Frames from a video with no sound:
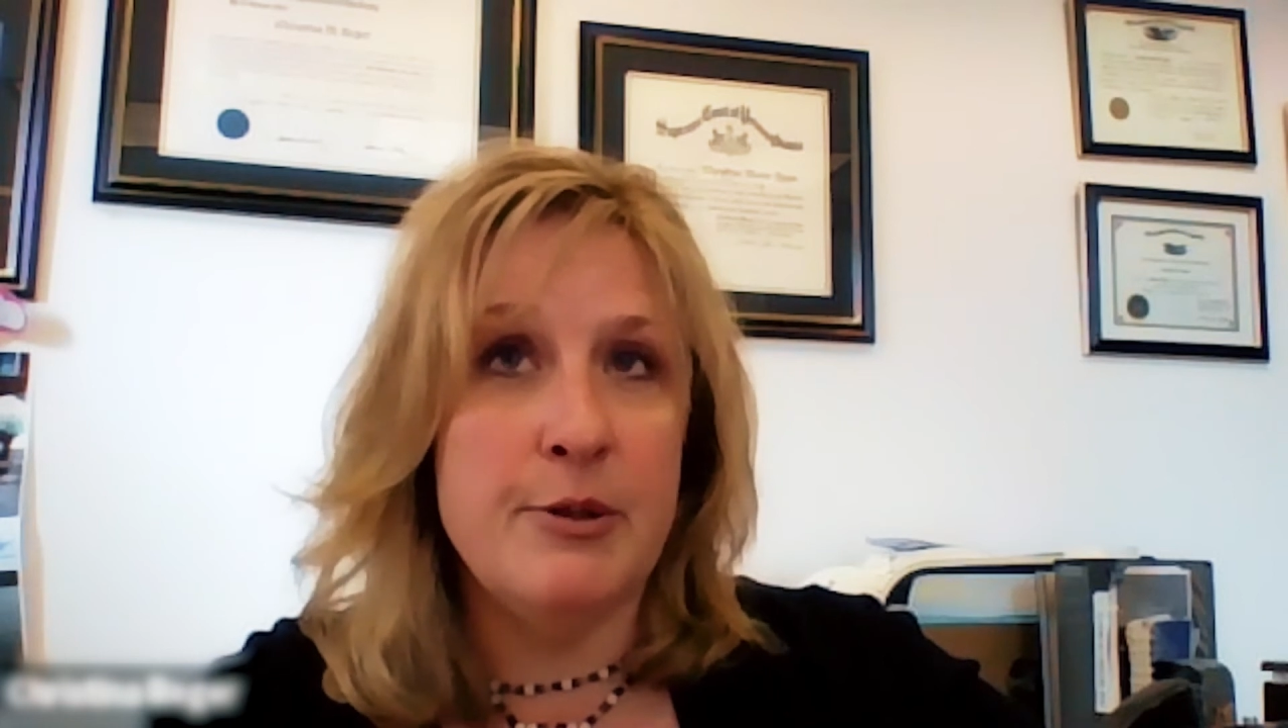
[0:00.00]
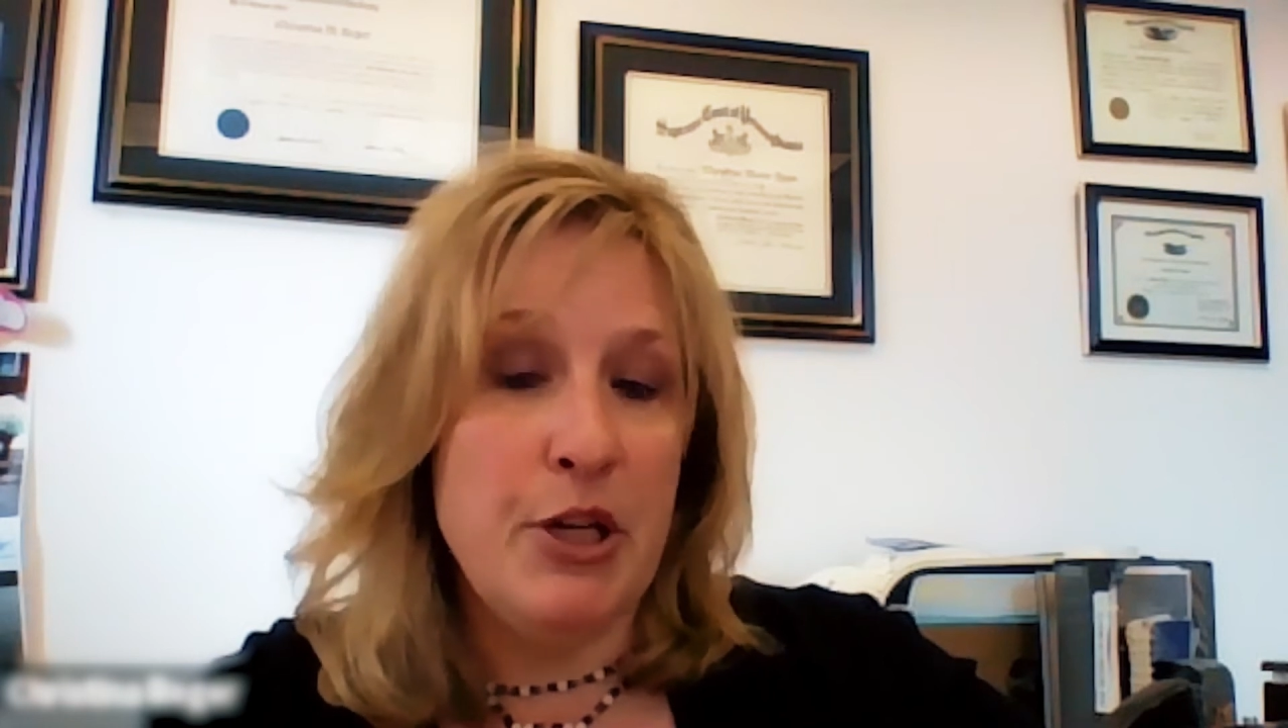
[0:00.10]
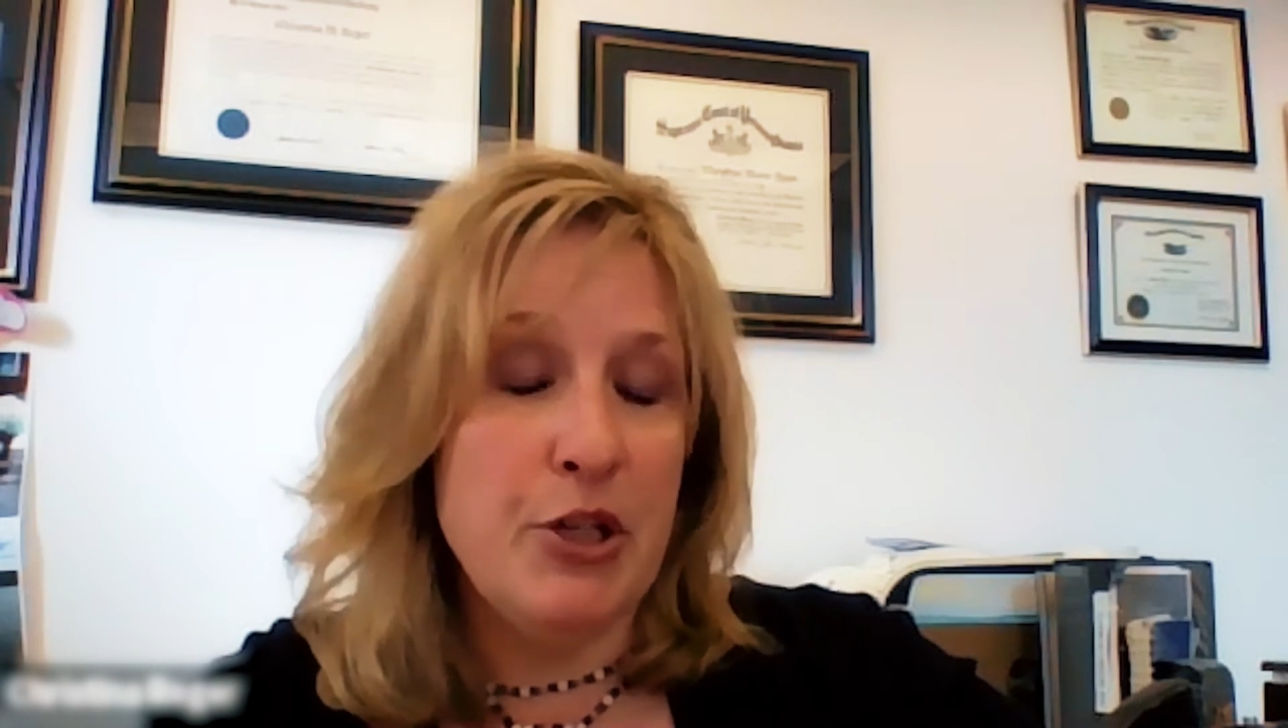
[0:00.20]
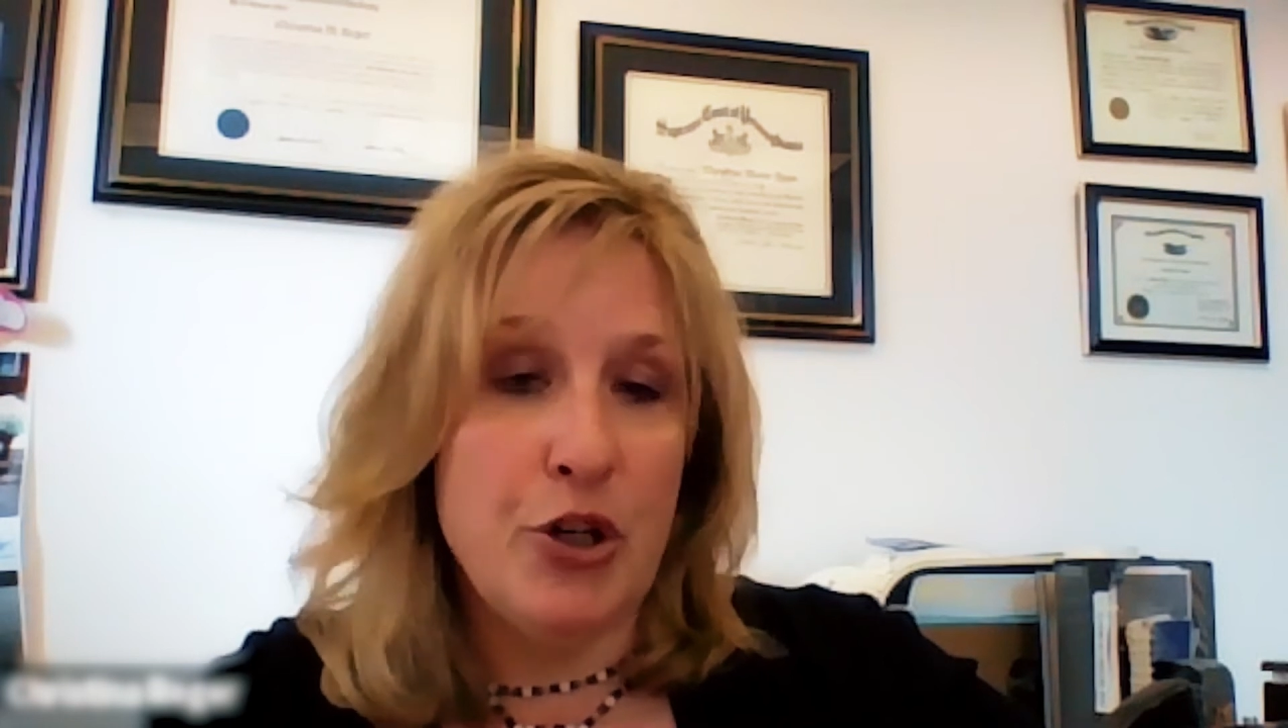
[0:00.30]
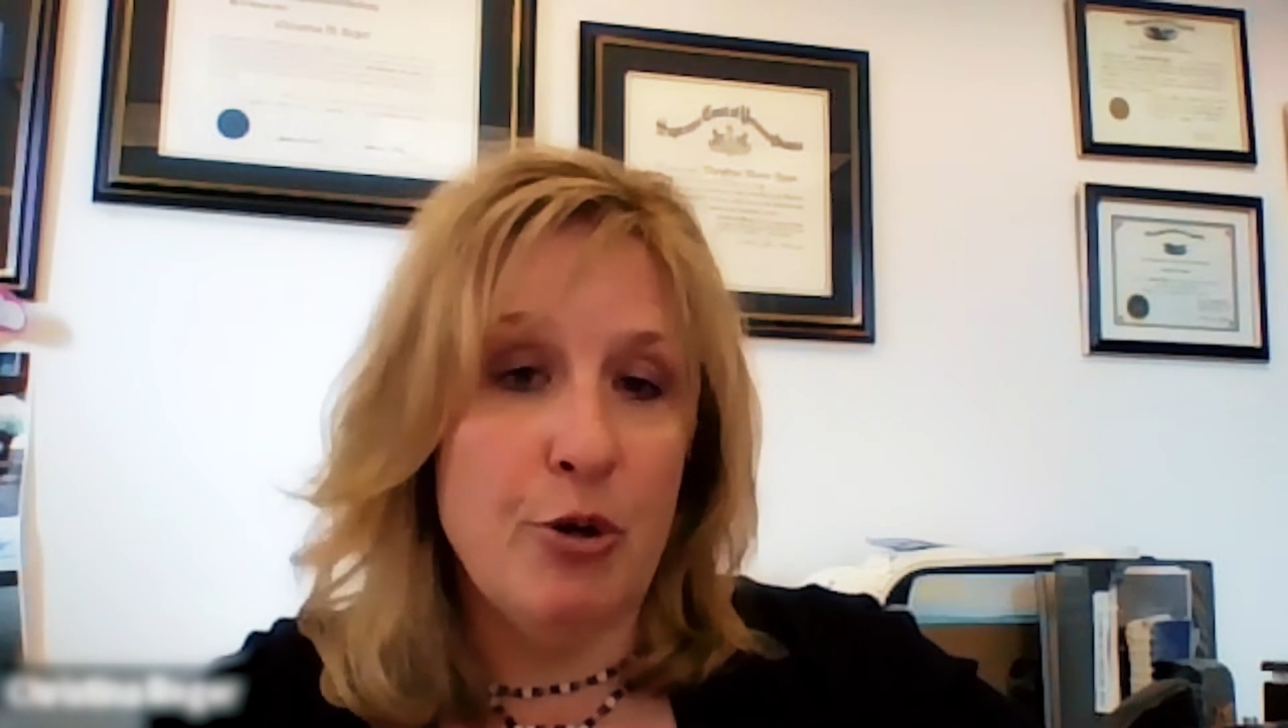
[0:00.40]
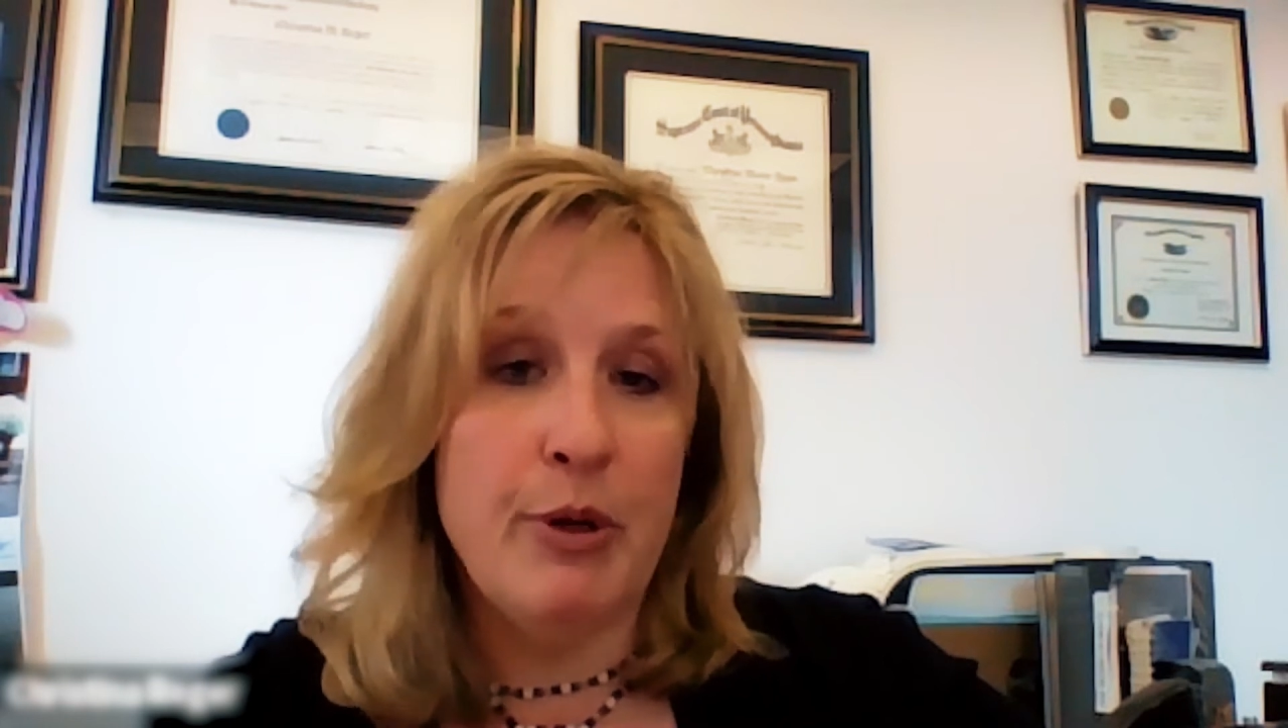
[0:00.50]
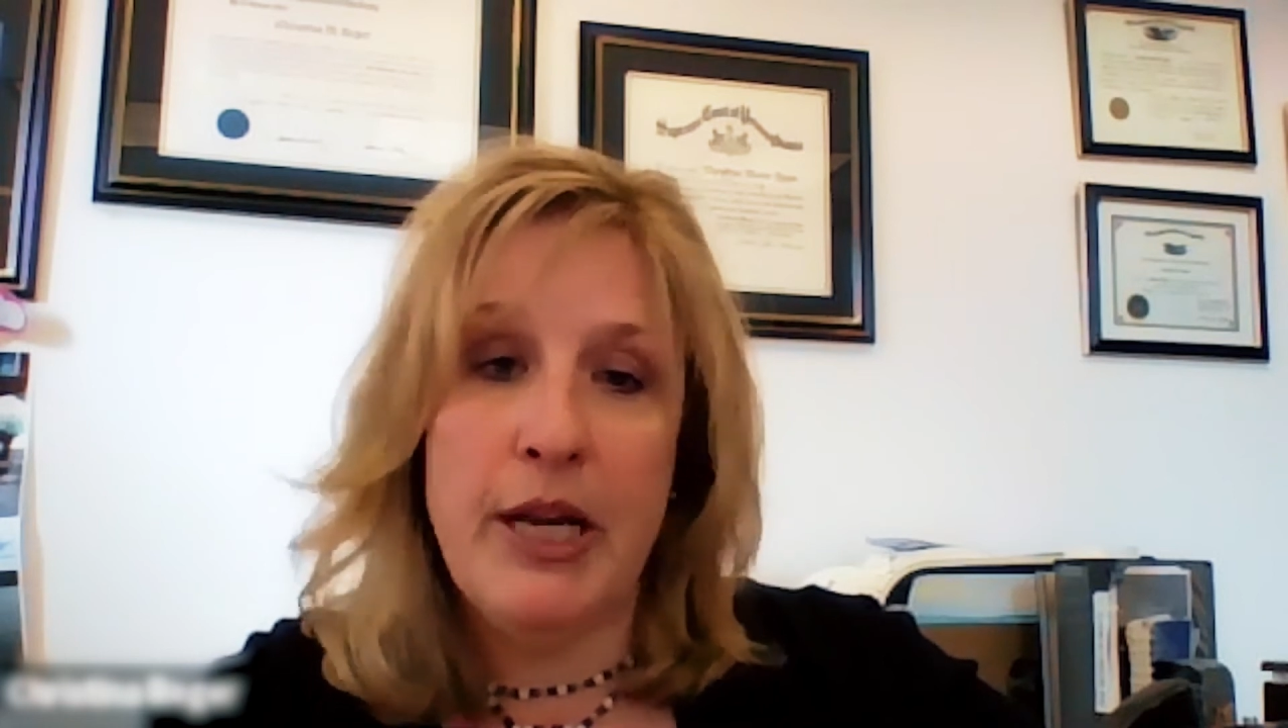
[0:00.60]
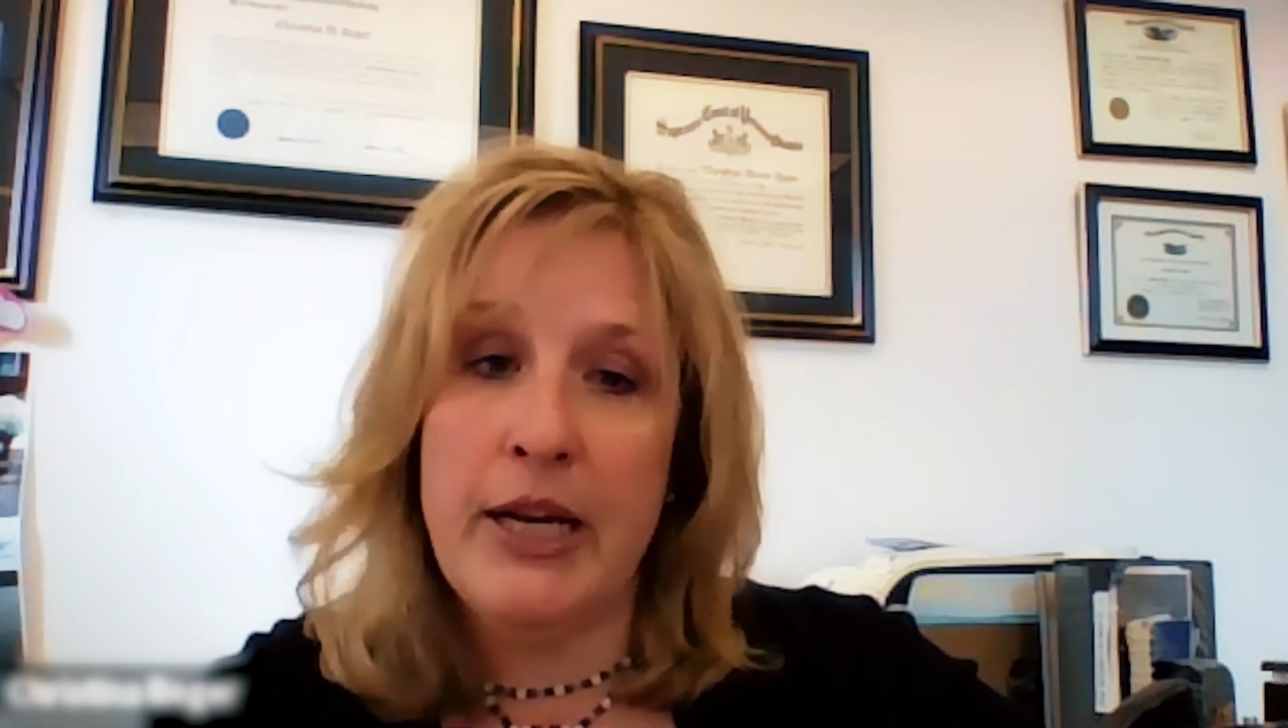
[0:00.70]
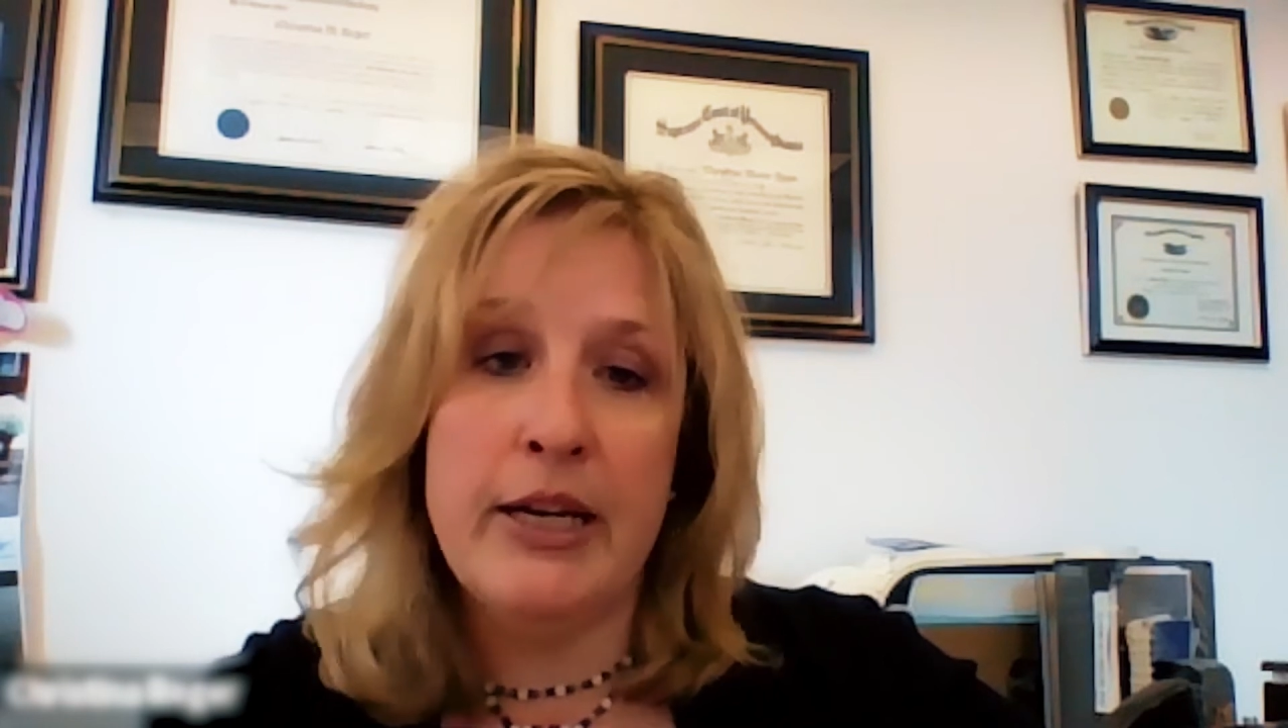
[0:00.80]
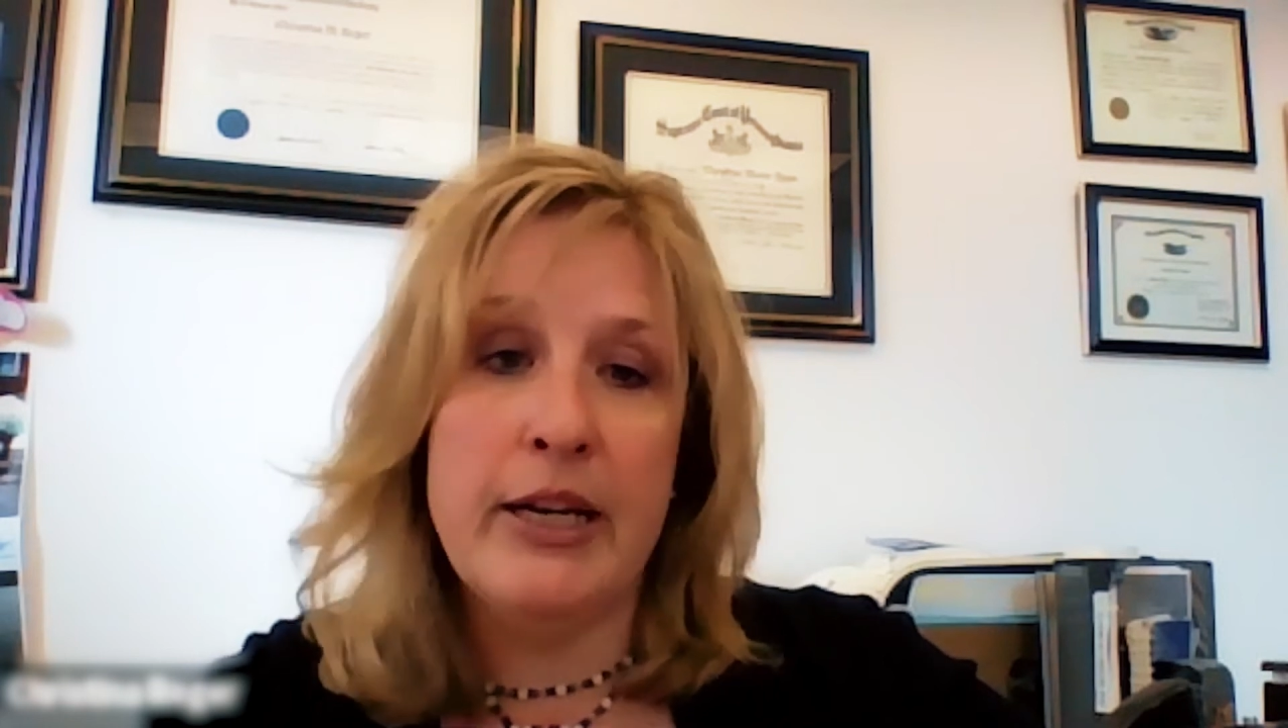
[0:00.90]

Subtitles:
being terminated